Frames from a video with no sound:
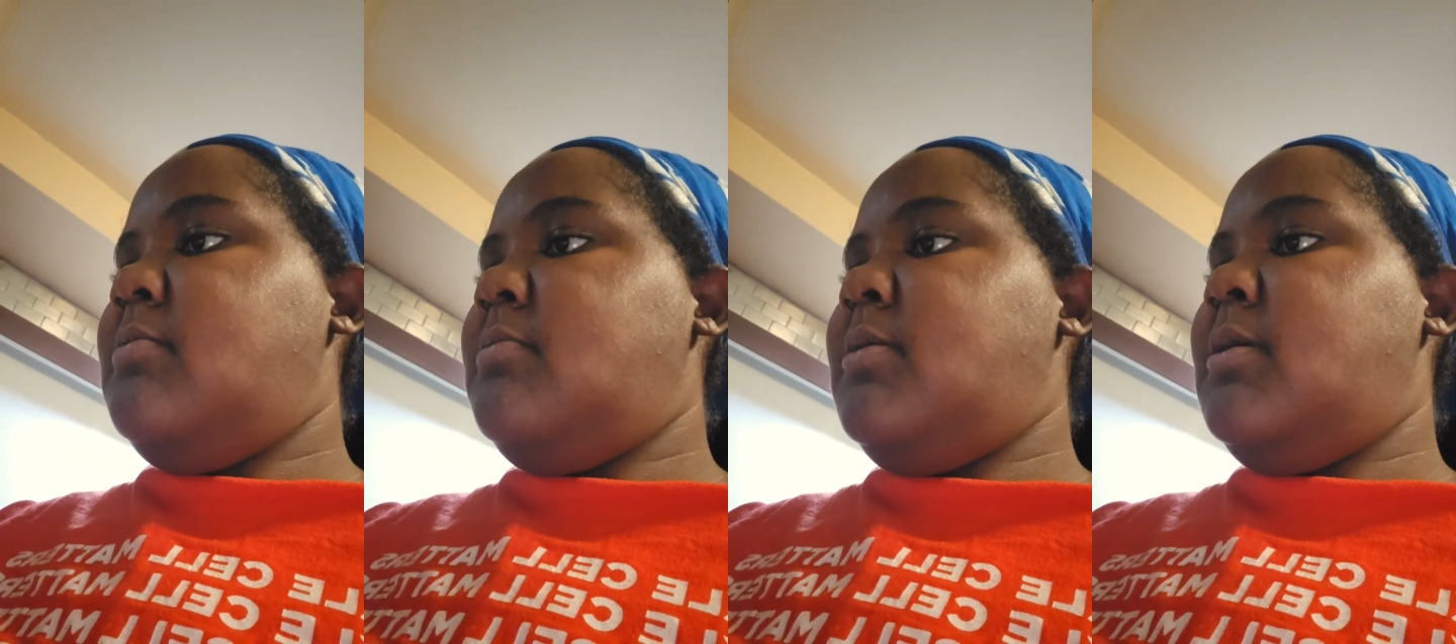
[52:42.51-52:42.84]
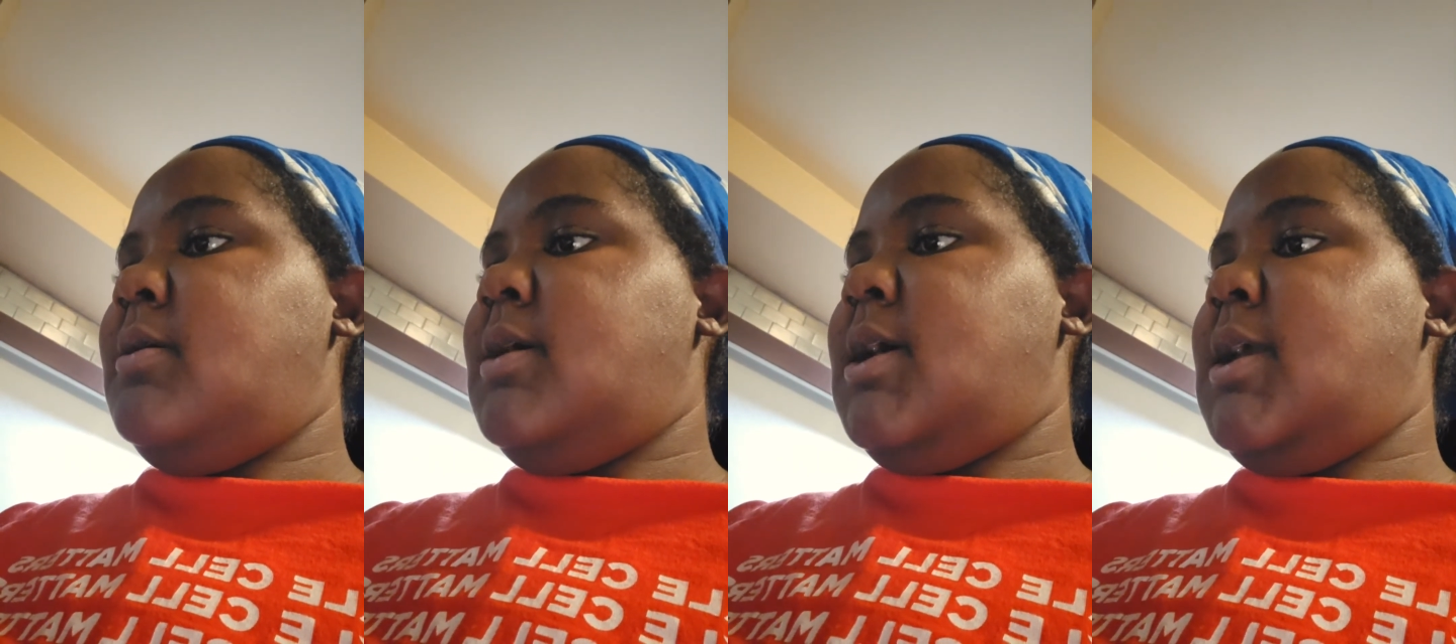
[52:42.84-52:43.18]

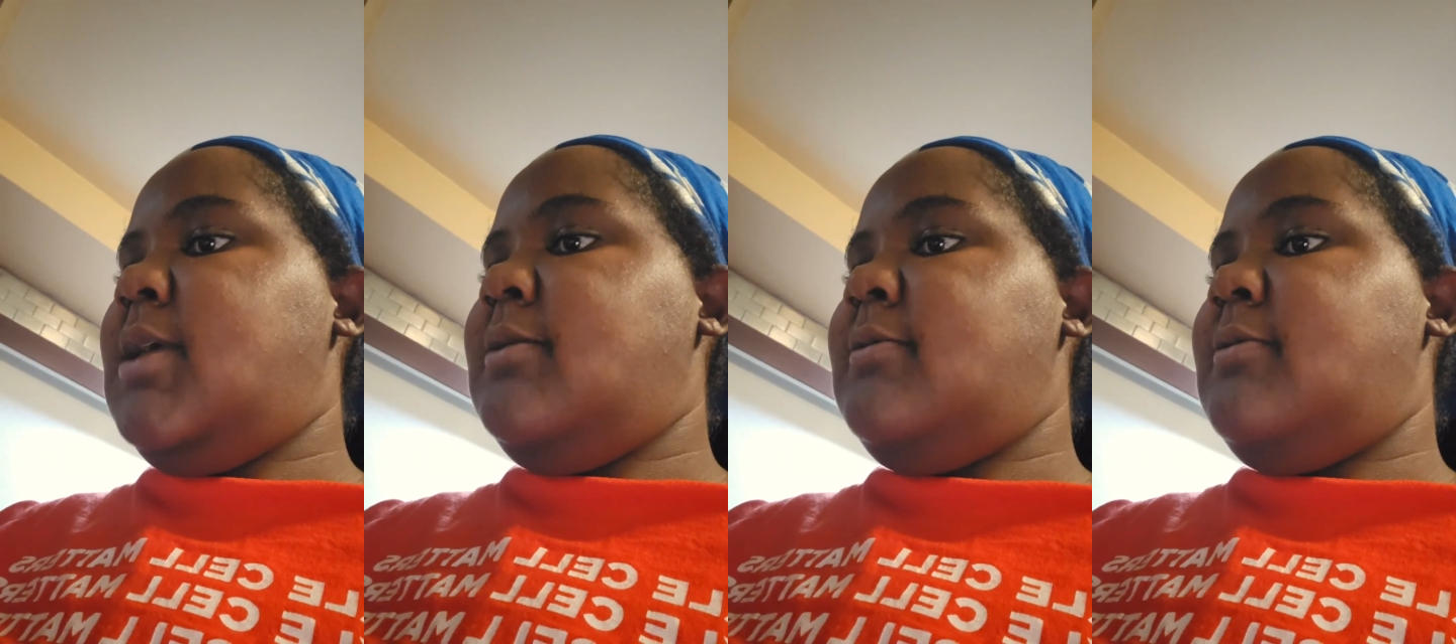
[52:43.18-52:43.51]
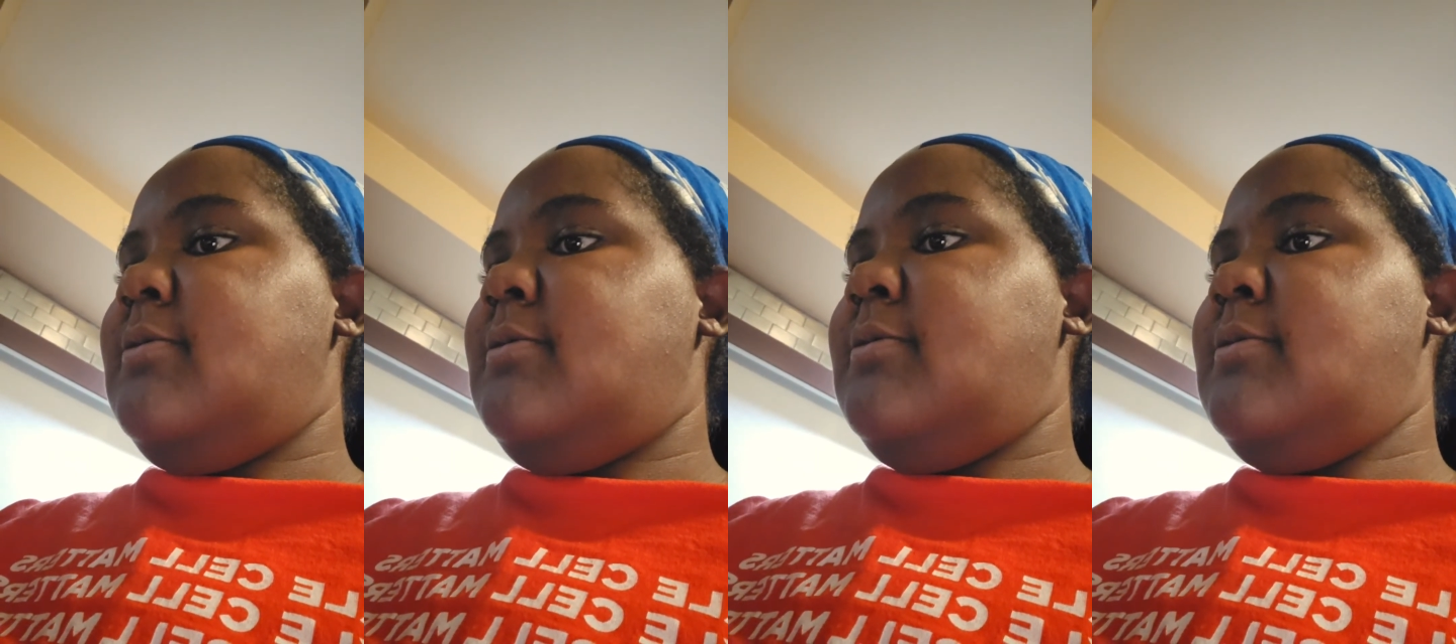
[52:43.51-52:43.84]
but I
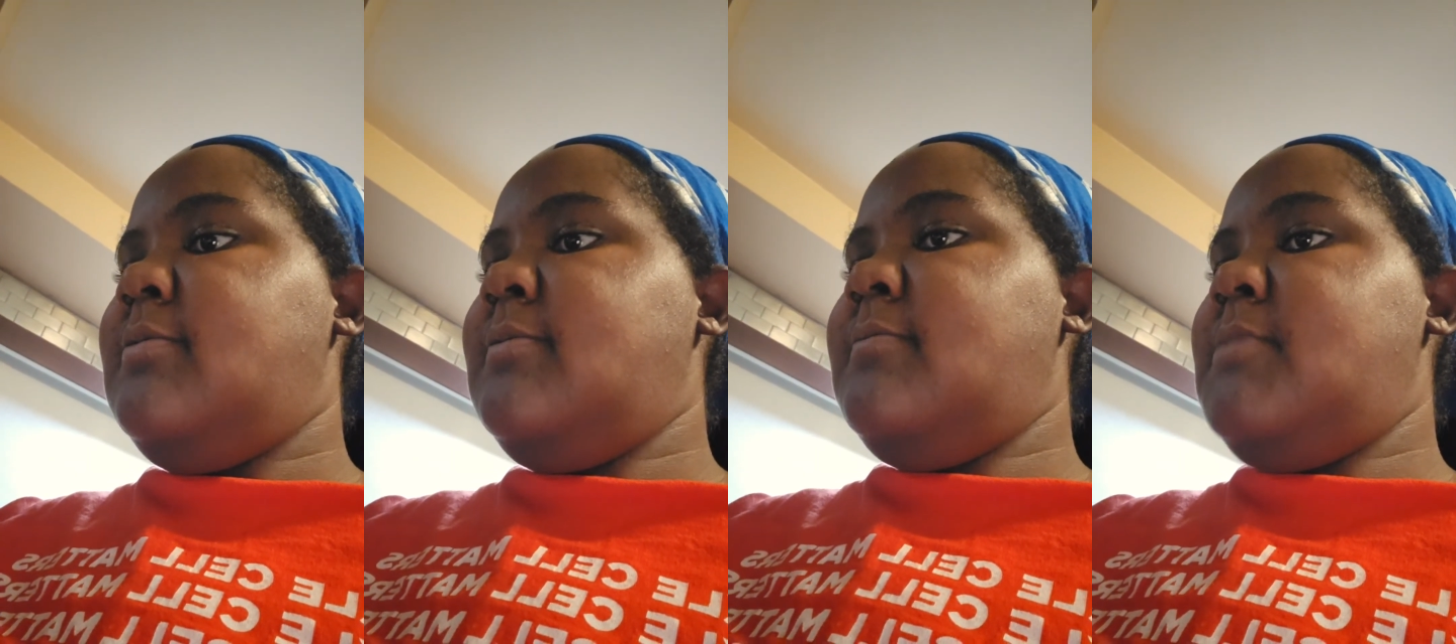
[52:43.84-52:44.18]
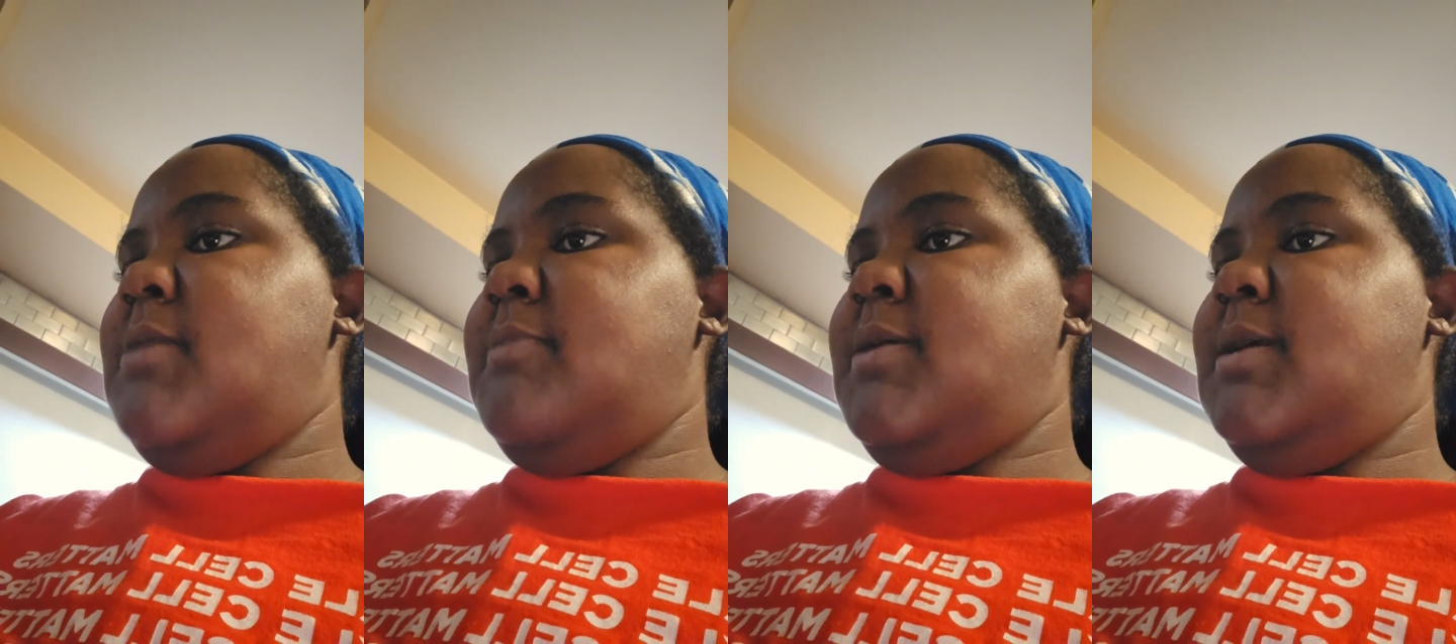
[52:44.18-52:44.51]
can
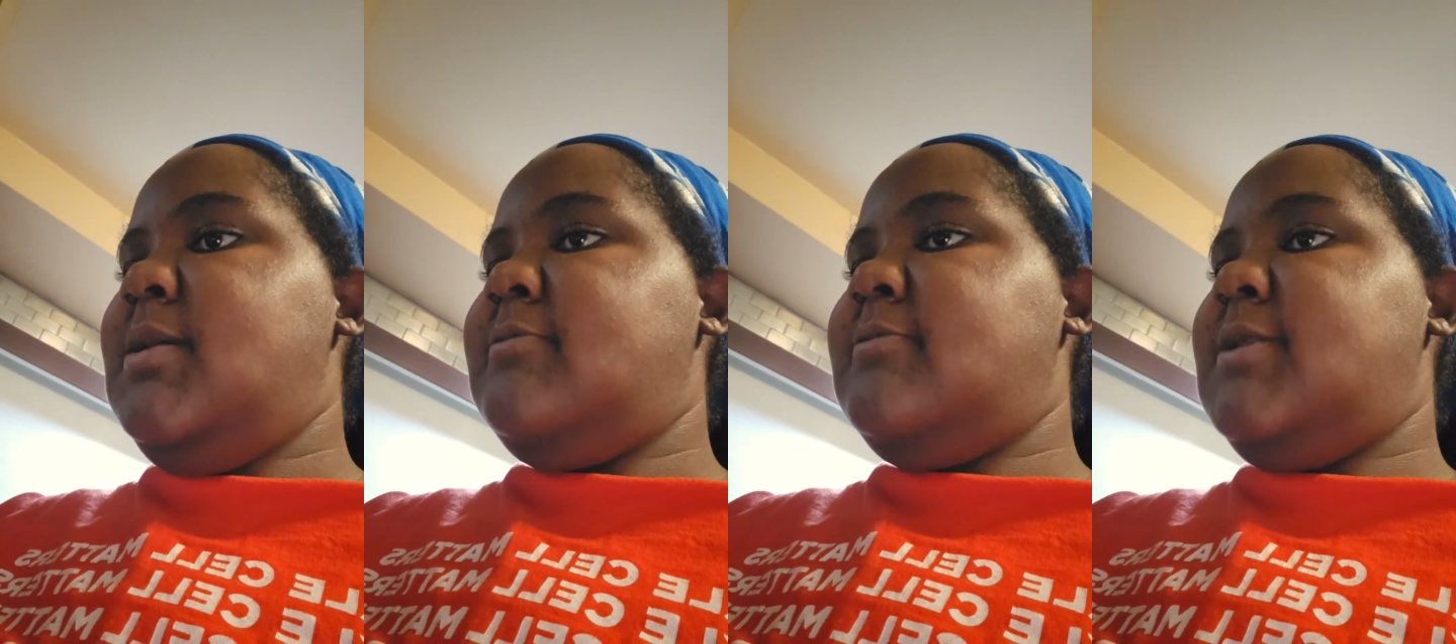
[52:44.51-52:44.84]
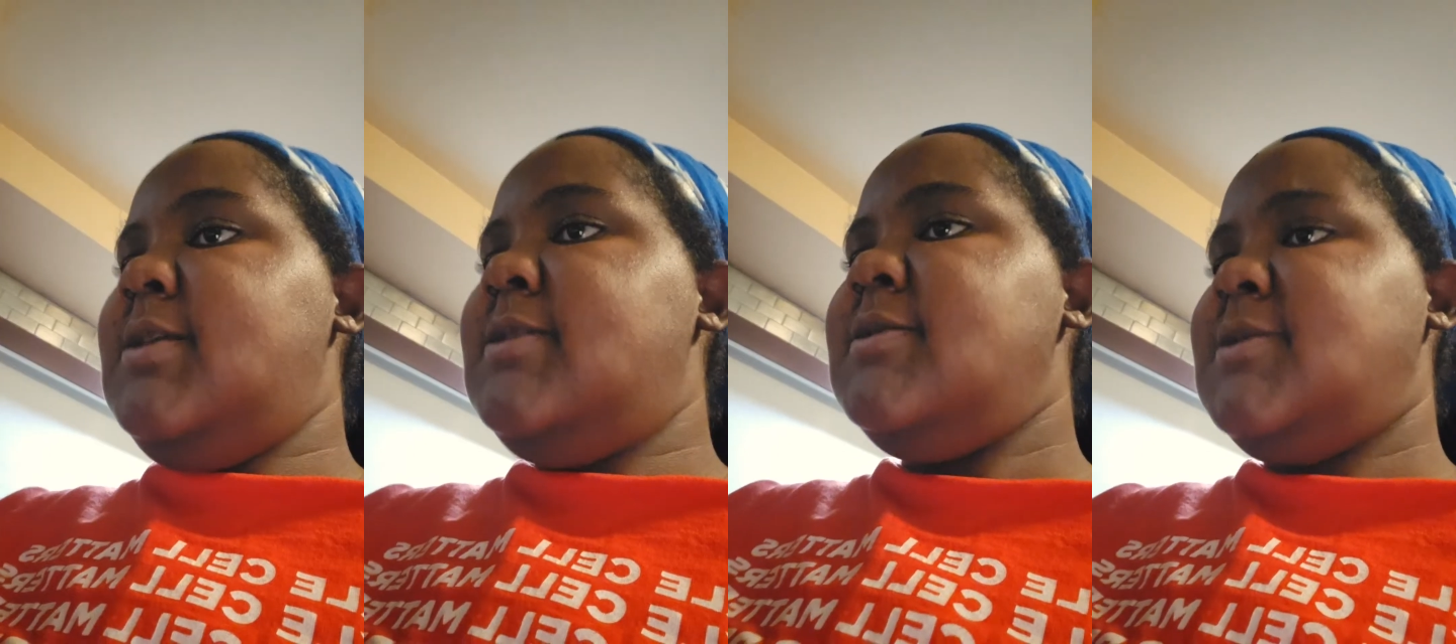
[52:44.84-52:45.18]
maybe lift
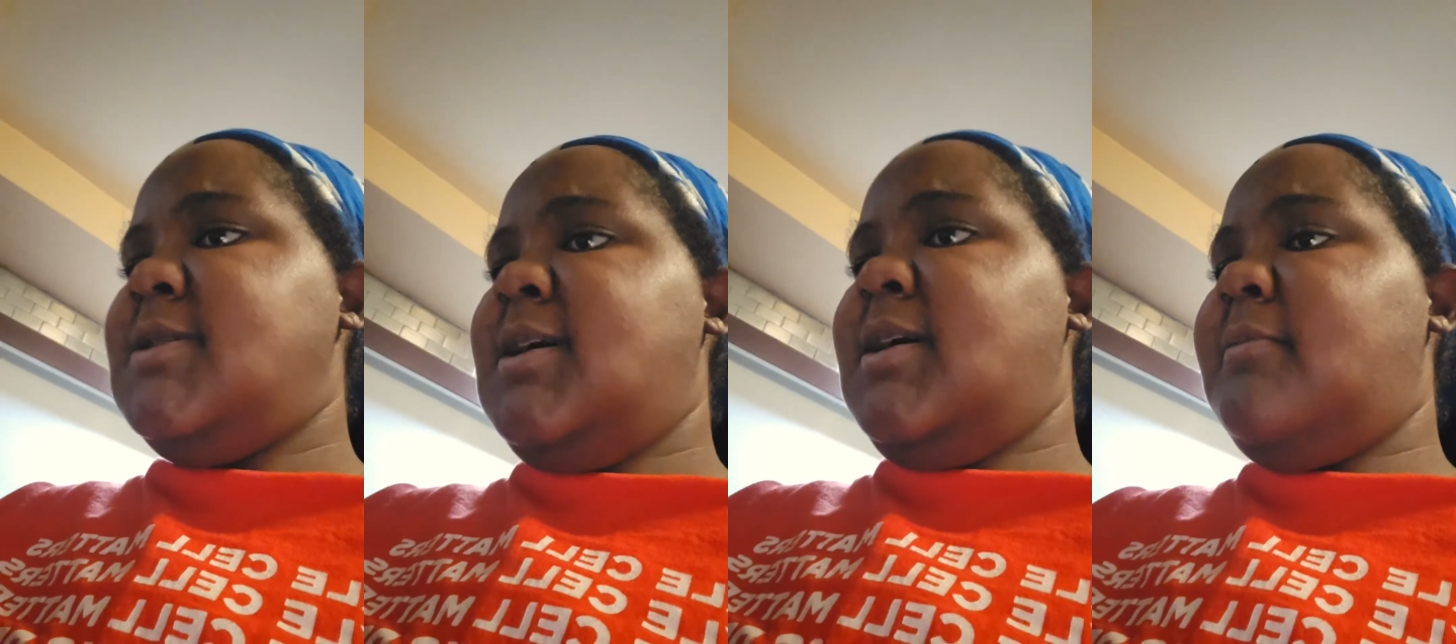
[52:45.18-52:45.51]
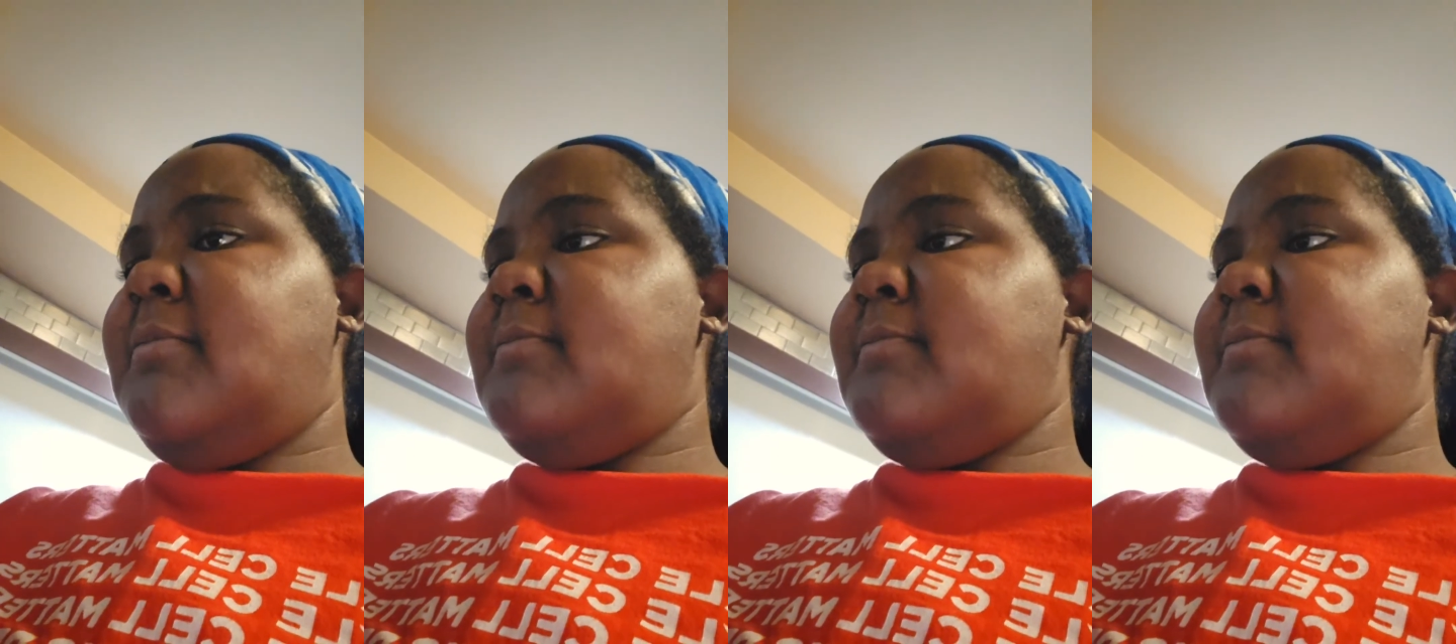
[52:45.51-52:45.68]
these up.